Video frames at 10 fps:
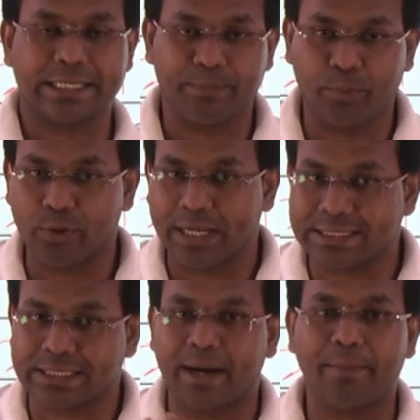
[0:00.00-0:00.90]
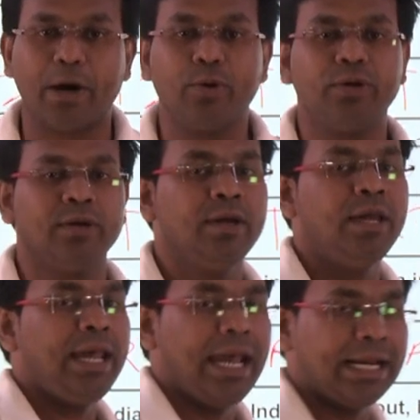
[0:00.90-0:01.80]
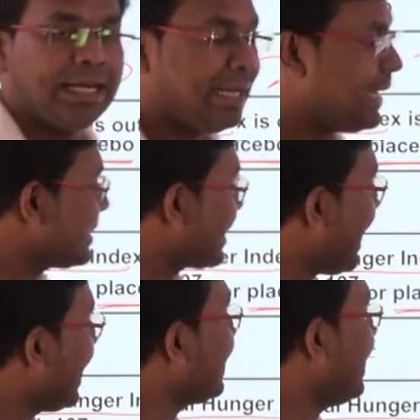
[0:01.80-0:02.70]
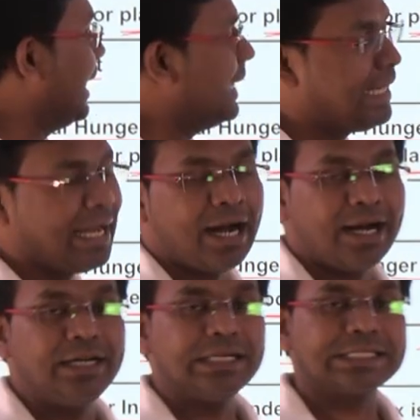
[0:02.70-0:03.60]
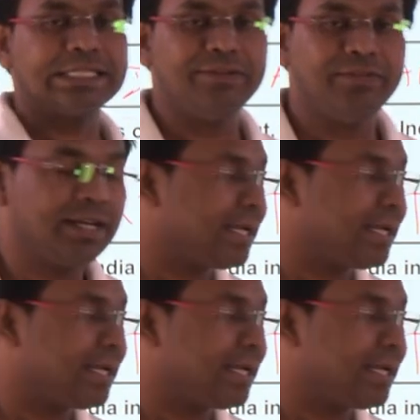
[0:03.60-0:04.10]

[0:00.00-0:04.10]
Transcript: report has come out, and it has ranked India under severe